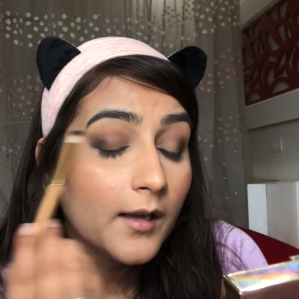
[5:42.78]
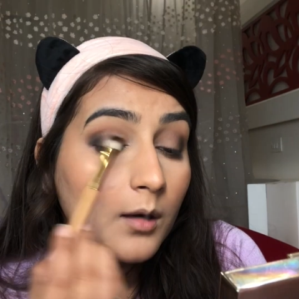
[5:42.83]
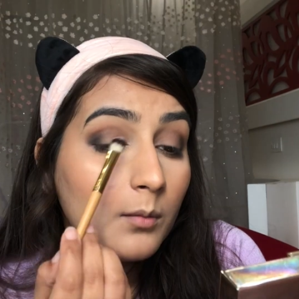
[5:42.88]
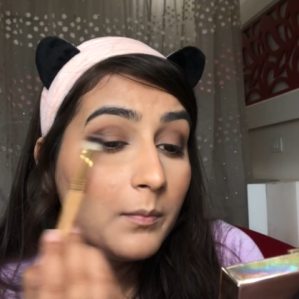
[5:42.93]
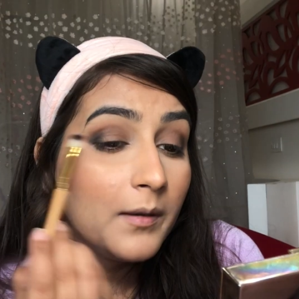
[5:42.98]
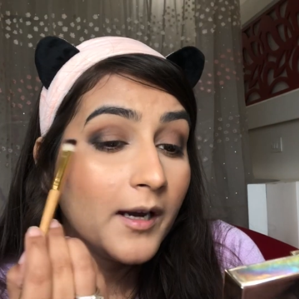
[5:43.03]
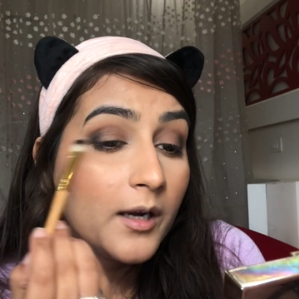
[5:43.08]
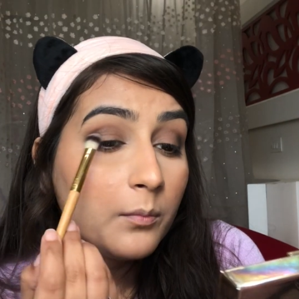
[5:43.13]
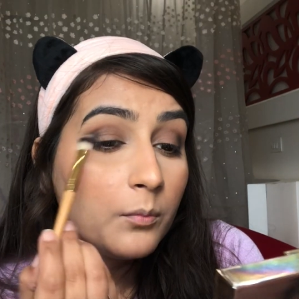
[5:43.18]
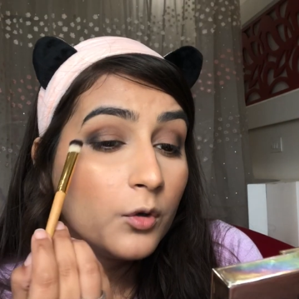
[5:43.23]
I'll
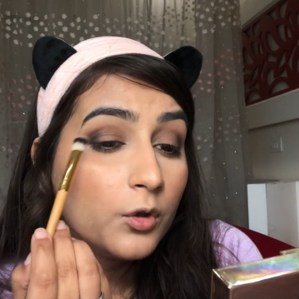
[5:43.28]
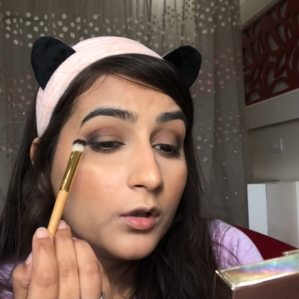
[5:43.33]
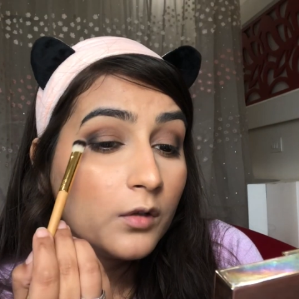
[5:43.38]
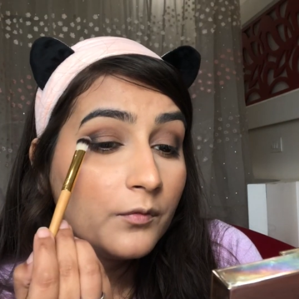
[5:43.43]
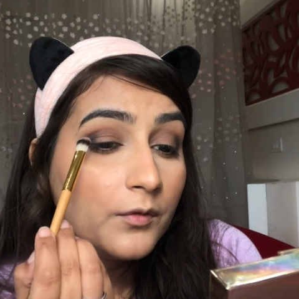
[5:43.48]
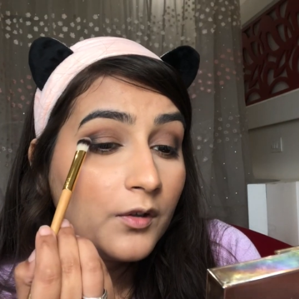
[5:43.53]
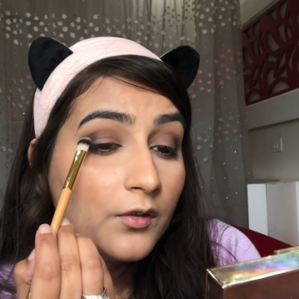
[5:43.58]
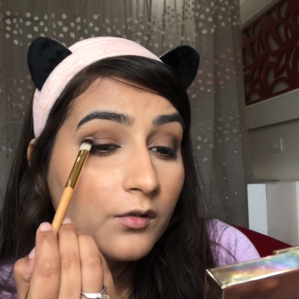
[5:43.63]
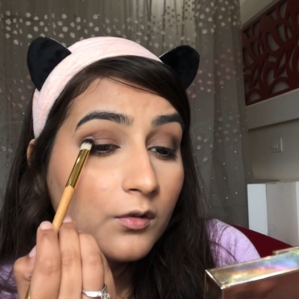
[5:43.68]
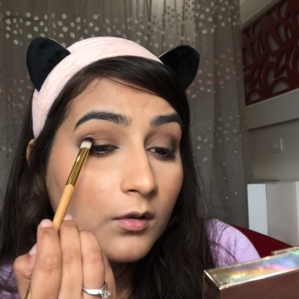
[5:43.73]
blend both of
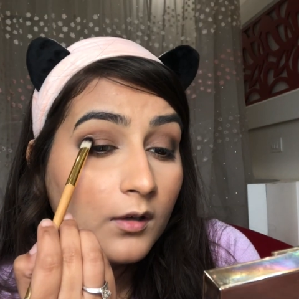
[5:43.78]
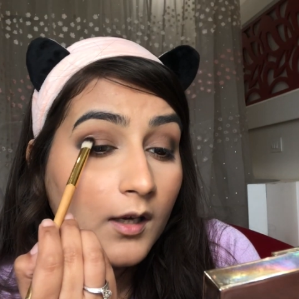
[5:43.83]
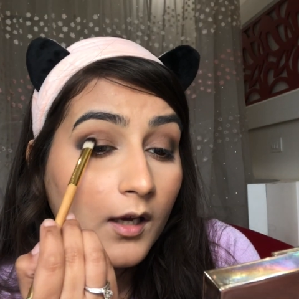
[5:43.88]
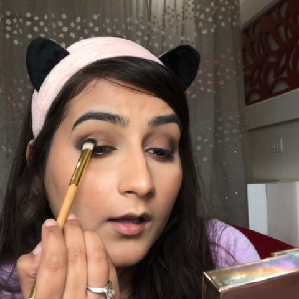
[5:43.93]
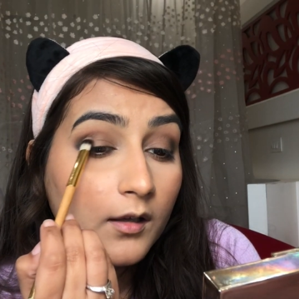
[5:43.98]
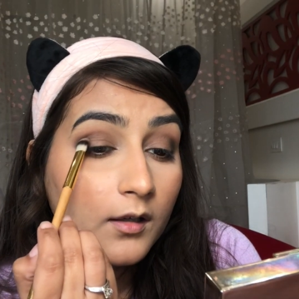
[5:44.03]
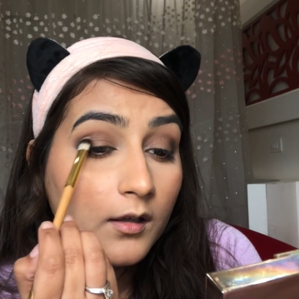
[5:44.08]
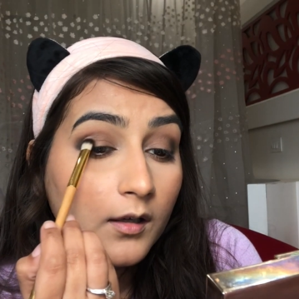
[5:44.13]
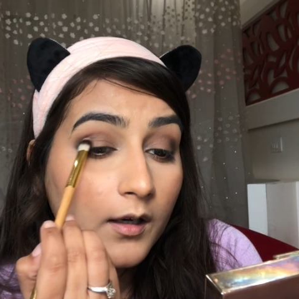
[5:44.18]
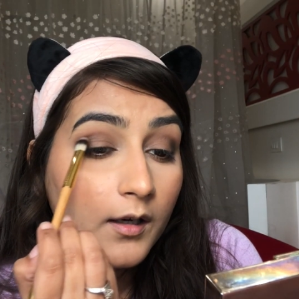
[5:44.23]
these
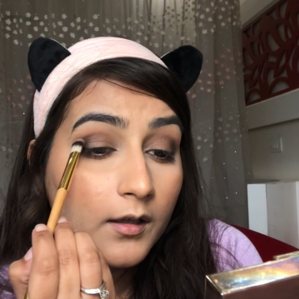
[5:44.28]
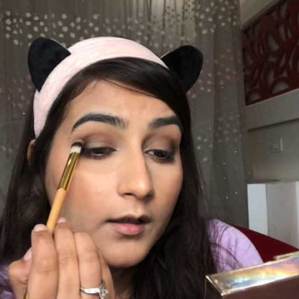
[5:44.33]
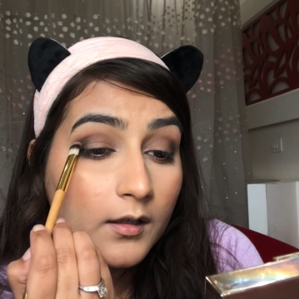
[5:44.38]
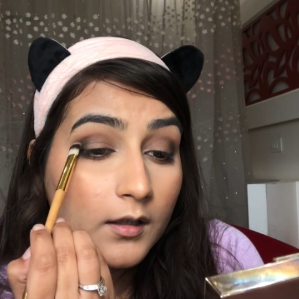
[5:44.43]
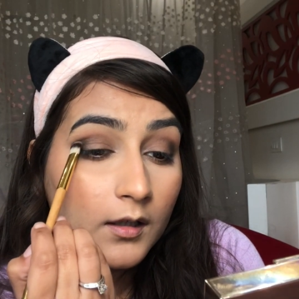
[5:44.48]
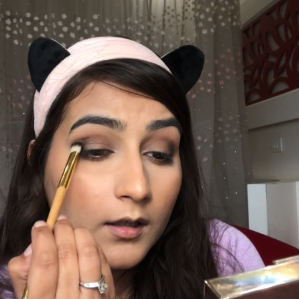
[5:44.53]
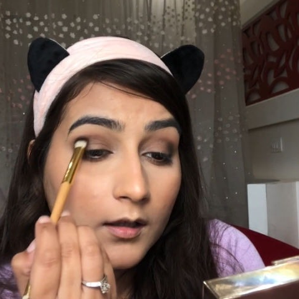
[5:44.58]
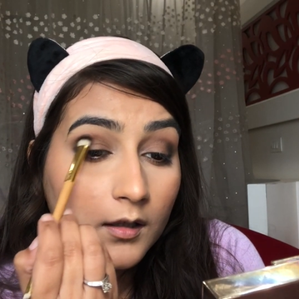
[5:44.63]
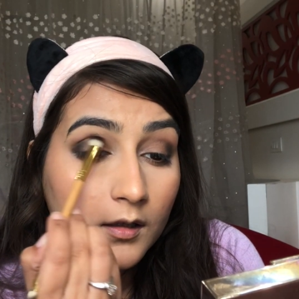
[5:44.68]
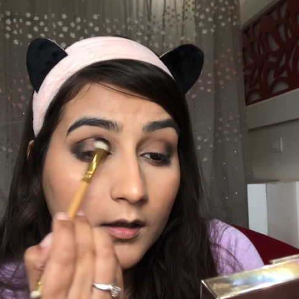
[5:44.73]
together and
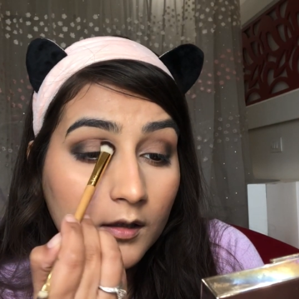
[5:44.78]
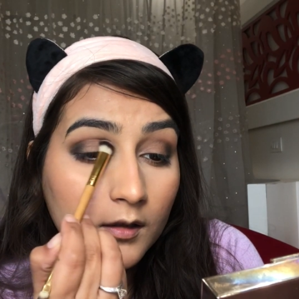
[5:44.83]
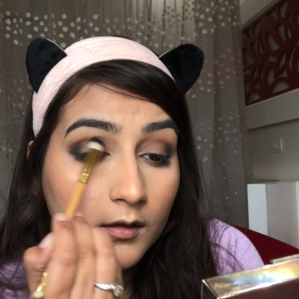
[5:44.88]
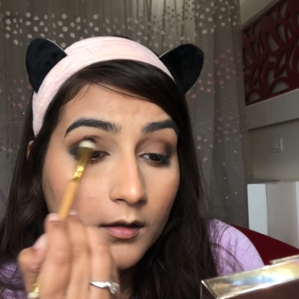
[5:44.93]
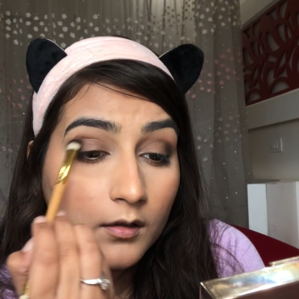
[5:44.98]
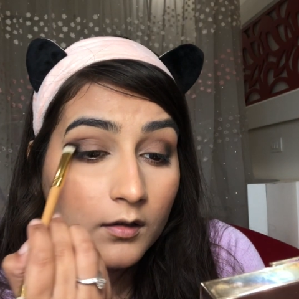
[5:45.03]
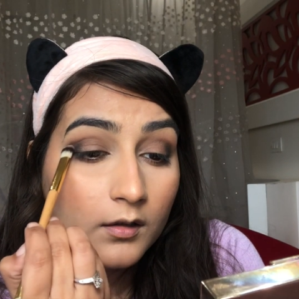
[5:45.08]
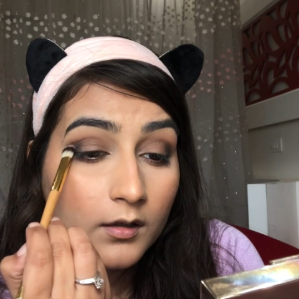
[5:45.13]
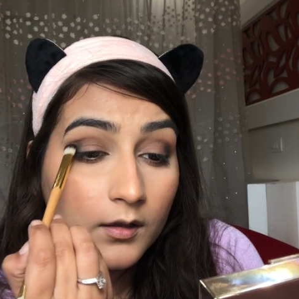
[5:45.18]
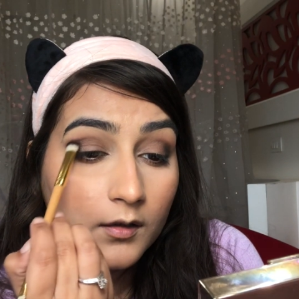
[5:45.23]
take it in the
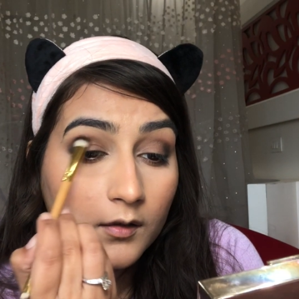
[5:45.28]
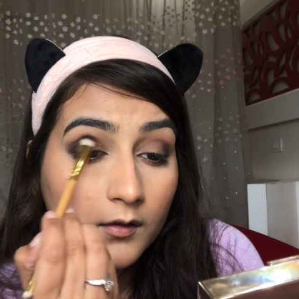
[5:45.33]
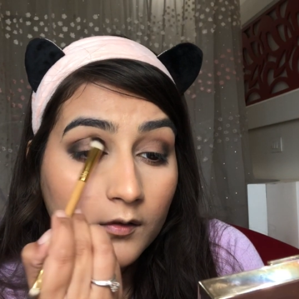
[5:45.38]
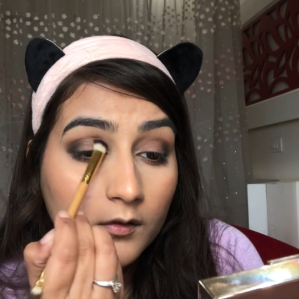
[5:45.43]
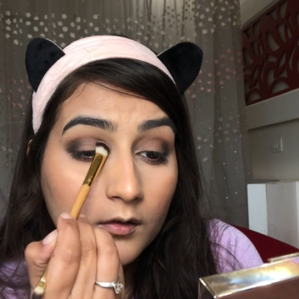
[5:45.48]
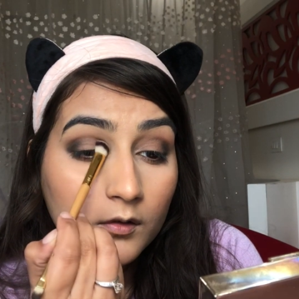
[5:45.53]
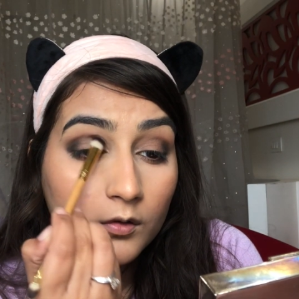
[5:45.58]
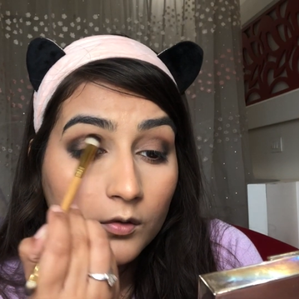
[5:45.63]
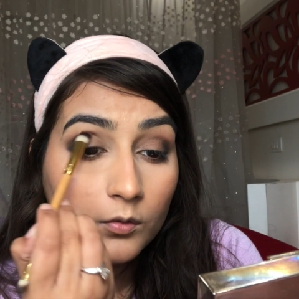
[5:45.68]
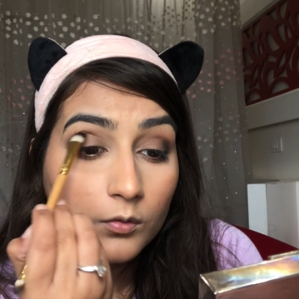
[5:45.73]
crease
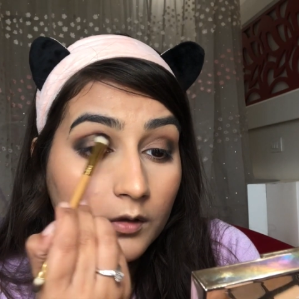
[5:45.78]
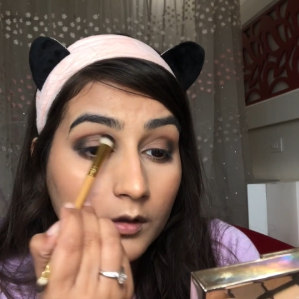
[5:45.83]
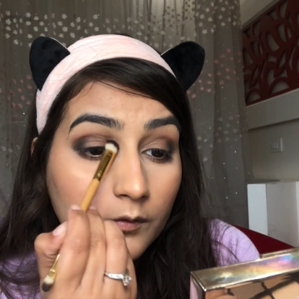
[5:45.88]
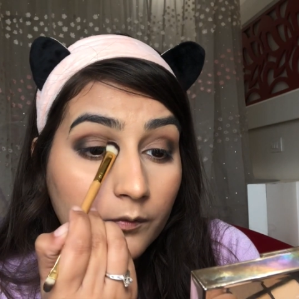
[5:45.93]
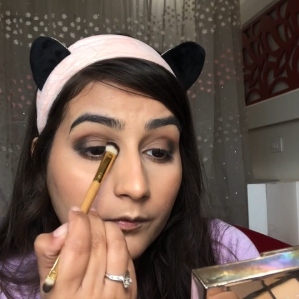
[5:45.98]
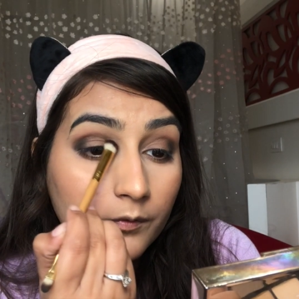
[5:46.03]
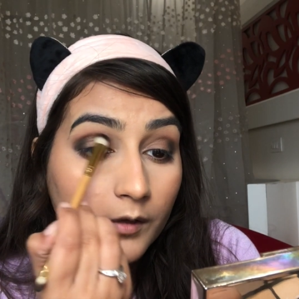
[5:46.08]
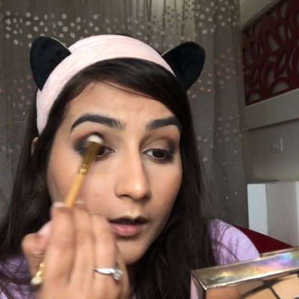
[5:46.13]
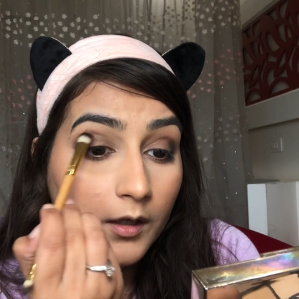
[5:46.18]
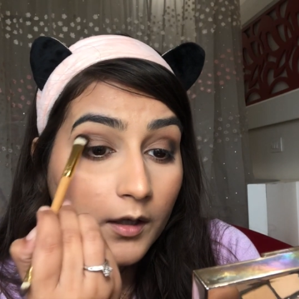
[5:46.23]
to
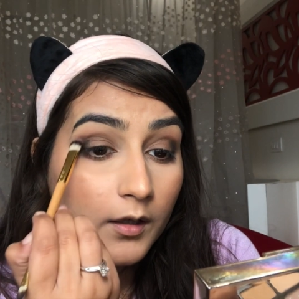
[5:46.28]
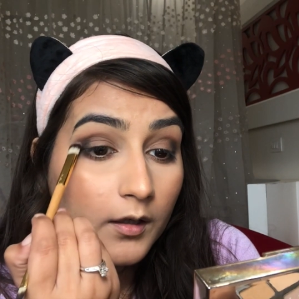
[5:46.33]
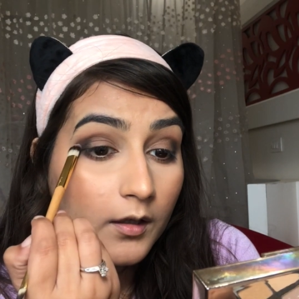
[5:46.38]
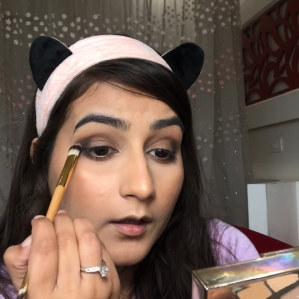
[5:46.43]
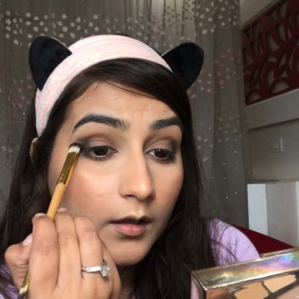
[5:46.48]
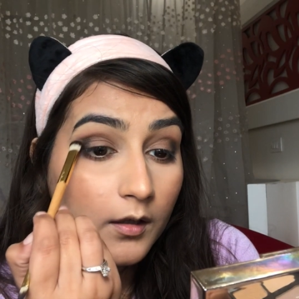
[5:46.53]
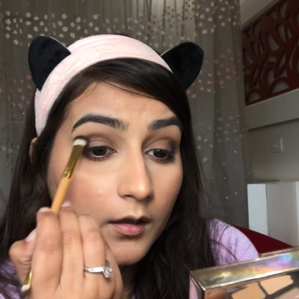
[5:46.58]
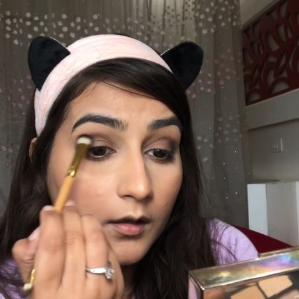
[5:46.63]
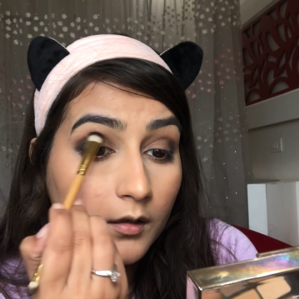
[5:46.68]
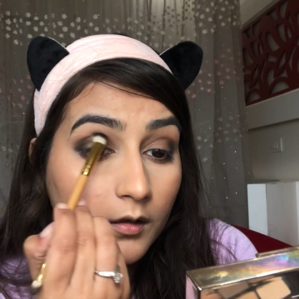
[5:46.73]
define
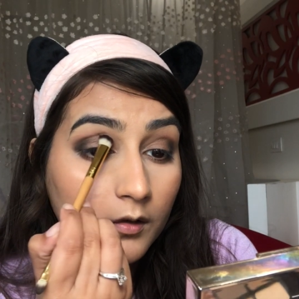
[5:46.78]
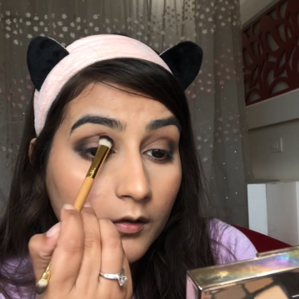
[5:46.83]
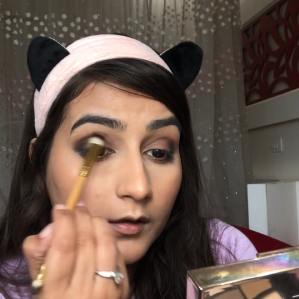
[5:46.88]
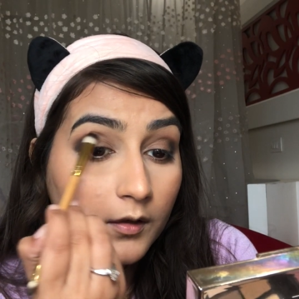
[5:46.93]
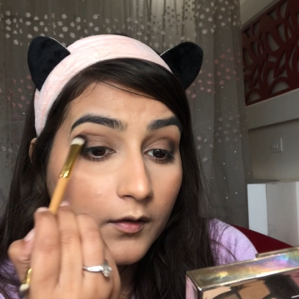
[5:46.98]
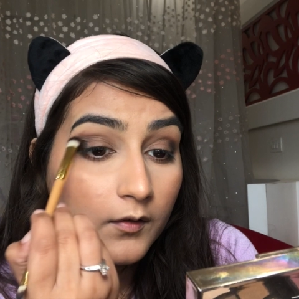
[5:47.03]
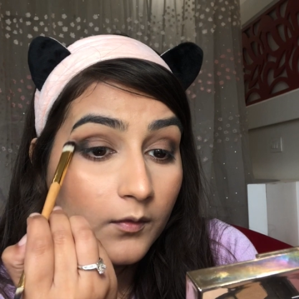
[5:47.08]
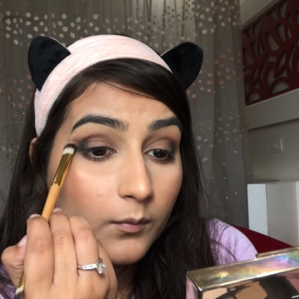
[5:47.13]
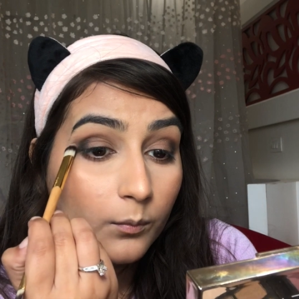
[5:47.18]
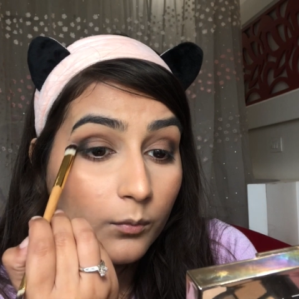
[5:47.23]
the
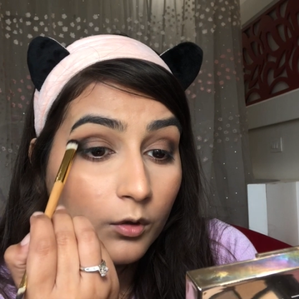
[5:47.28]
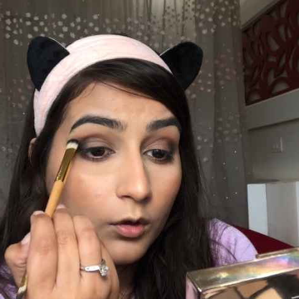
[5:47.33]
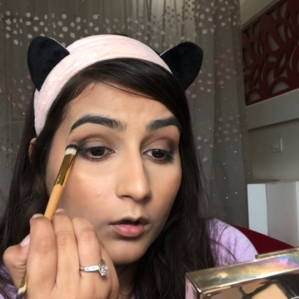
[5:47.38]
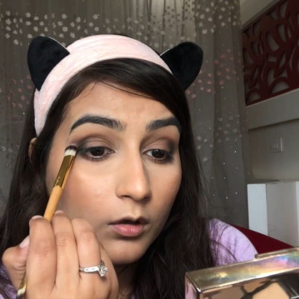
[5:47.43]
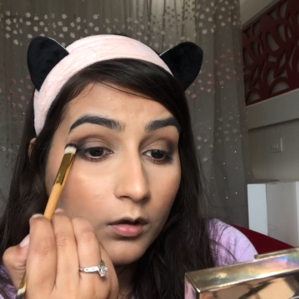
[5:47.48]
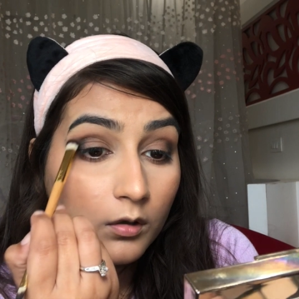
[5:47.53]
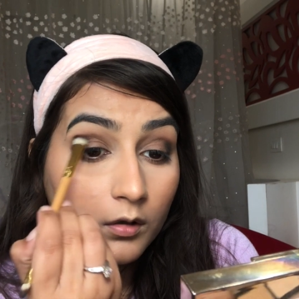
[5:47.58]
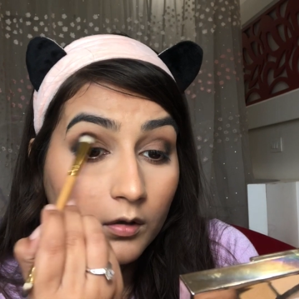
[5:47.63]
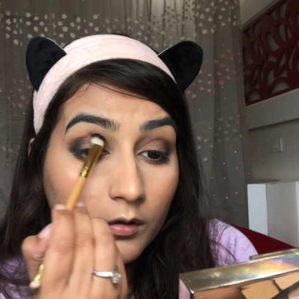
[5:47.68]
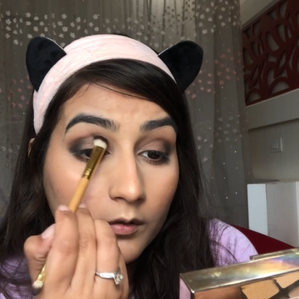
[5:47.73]
crease more.